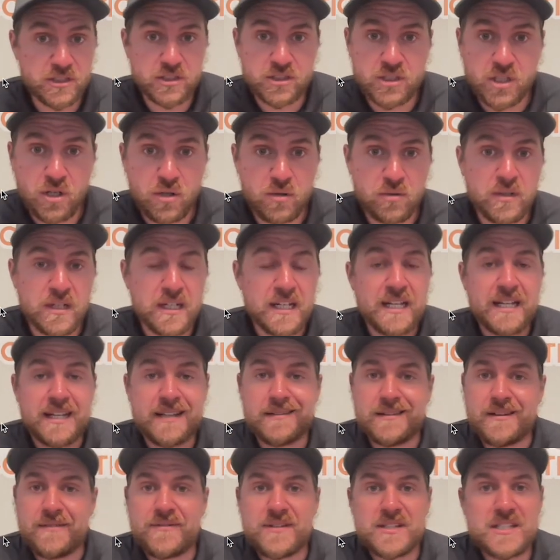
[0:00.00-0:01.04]
So
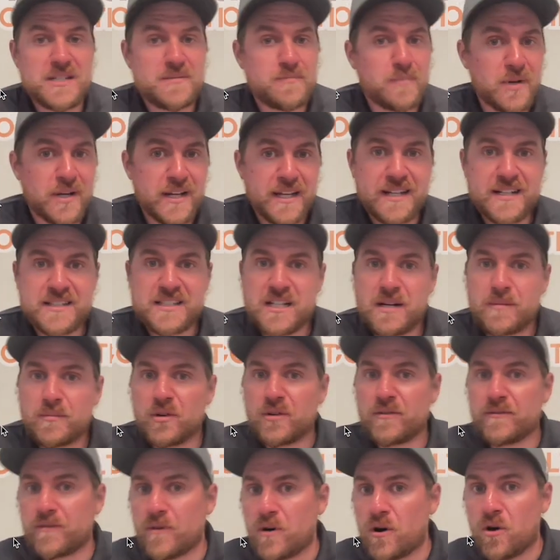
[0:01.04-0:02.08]
if it's spring,
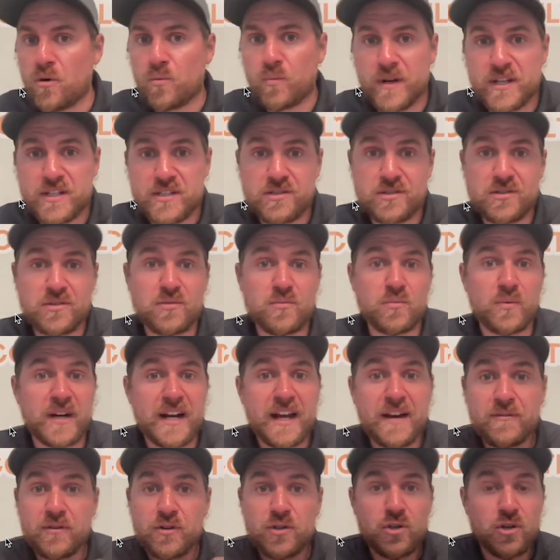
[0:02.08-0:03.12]
summer, fall, winter,
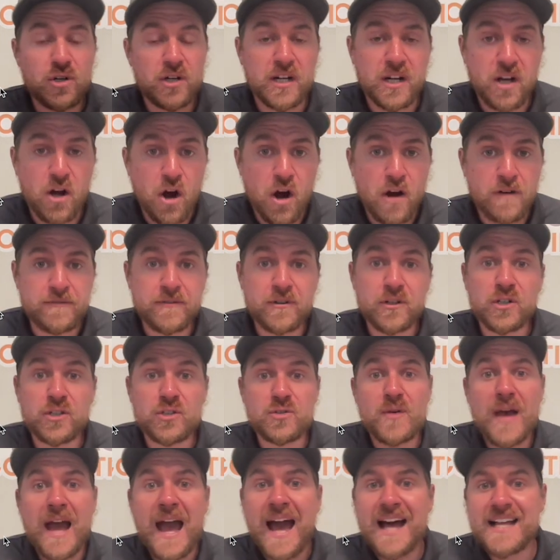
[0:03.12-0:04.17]
whatever you're going to offer,
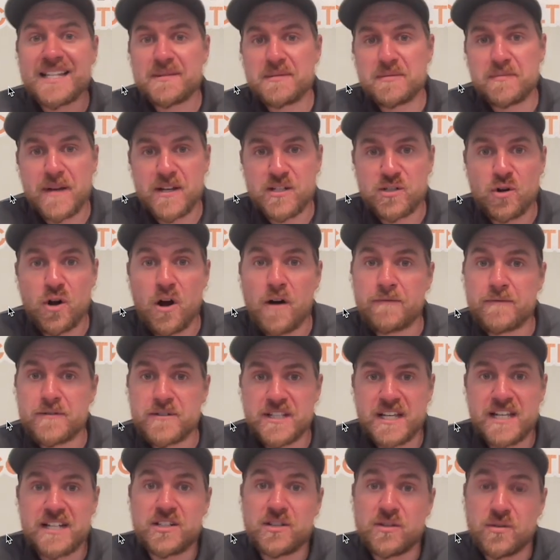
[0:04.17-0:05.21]
you add some special offers
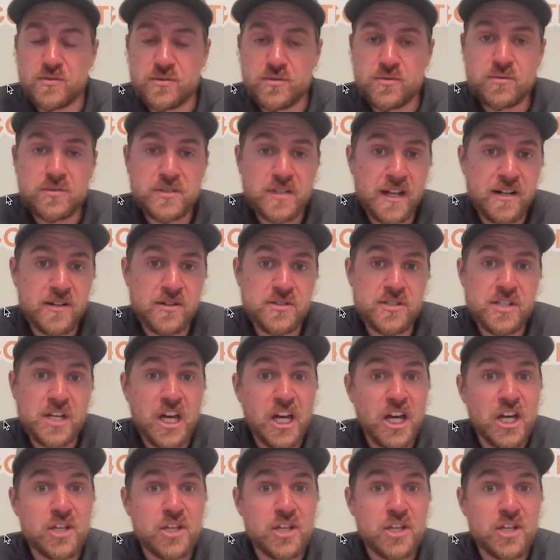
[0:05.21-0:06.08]
into those newsletters.